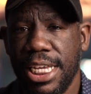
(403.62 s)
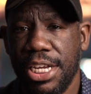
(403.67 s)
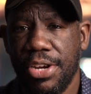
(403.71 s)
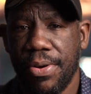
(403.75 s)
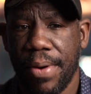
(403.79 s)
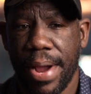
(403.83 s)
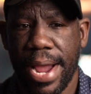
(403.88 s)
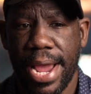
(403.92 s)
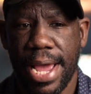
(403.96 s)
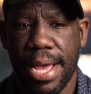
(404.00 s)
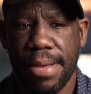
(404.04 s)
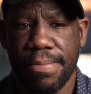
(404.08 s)

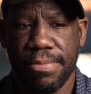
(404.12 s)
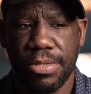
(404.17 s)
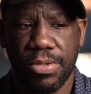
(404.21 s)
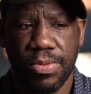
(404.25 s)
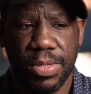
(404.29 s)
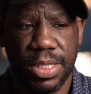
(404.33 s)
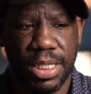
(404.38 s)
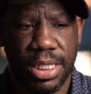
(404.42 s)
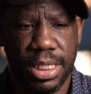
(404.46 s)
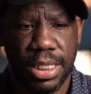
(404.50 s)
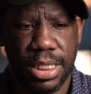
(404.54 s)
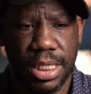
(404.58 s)
grams,
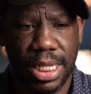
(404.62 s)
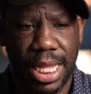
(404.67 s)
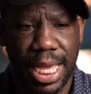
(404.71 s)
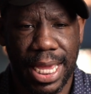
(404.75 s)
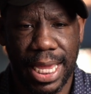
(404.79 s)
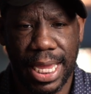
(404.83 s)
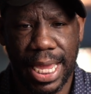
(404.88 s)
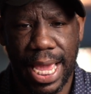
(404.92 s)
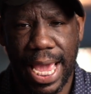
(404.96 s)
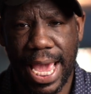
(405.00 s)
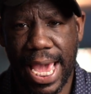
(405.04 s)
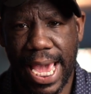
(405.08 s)
which is
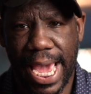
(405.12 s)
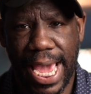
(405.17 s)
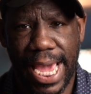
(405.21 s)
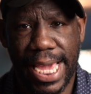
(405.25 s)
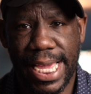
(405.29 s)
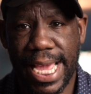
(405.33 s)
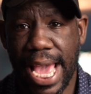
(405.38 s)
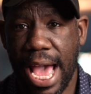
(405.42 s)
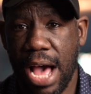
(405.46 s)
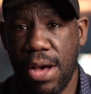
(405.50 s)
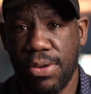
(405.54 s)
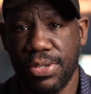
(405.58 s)
like
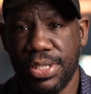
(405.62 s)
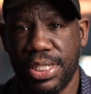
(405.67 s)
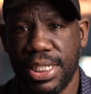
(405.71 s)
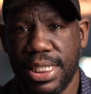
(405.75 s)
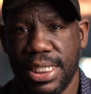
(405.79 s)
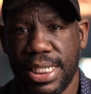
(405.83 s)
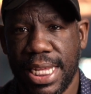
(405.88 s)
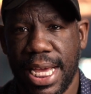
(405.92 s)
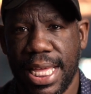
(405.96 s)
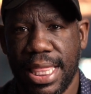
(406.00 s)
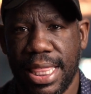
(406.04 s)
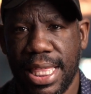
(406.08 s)
8
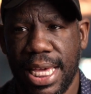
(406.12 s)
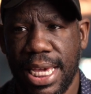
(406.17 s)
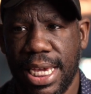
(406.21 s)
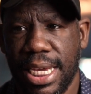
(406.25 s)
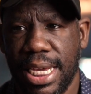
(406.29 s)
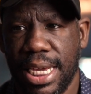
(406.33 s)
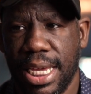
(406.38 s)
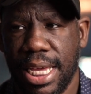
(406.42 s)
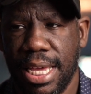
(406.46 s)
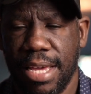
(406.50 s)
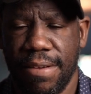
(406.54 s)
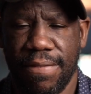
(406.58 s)
ounces, I
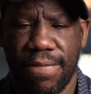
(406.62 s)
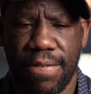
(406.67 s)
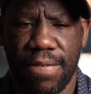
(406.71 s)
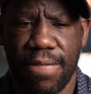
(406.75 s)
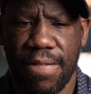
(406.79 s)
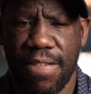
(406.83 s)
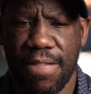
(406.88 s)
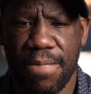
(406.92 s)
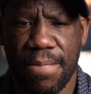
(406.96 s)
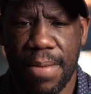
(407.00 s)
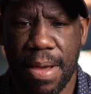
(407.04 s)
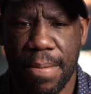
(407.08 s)
think, if
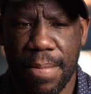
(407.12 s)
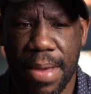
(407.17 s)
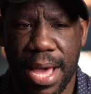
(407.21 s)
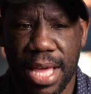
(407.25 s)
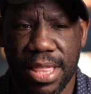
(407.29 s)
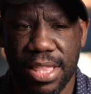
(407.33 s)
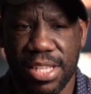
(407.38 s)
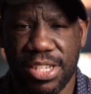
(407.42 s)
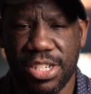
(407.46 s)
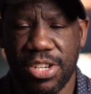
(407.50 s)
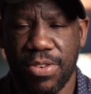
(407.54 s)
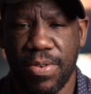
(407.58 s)
my
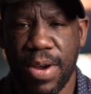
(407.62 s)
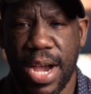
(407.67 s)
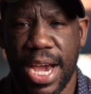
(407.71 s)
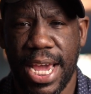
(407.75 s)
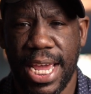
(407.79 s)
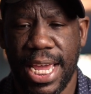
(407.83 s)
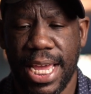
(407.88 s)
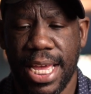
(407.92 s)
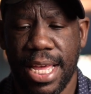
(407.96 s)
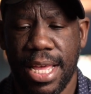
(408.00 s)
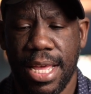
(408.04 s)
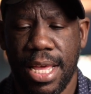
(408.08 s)
math is
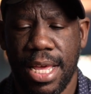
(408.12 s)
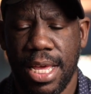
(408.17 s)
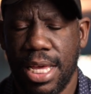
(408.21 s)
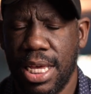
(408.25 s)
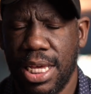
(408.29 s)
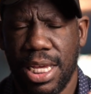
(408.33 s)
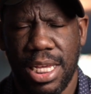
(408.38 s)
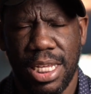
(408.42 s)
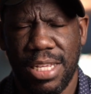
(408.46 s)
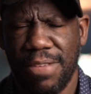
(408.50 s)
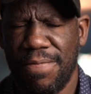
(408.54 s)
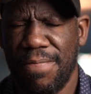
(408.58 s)
correct.
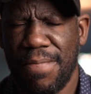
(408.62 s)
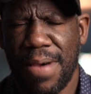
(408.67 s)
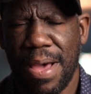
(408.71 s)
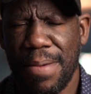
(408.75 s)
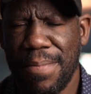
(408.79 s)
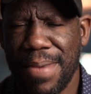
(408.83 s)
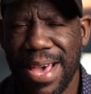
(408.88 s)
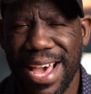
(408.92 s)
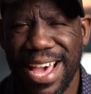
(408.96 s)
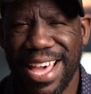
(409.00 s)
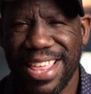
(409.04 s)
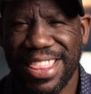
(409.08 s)
If my
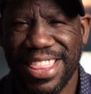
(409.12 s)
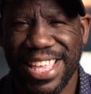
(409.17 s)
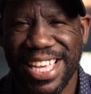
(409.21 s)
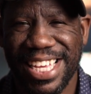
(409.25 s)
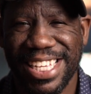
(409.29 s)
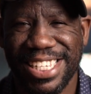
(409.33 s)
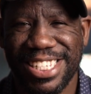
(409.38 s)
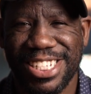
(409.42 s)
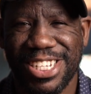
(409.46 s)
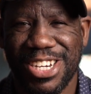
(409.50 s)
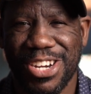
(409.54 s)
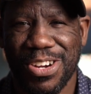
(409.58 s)
math
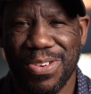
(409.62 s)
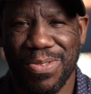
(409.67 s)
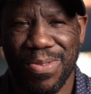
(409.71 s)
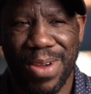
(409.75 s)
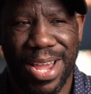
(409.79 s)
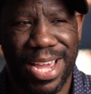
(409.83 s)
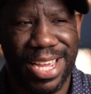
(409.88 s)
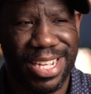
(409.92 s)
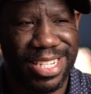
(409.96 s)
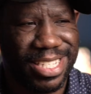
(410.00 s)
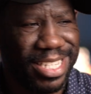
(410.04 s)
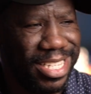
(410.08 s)
is
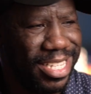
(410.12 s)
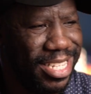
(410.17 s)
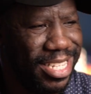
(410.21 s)
correct.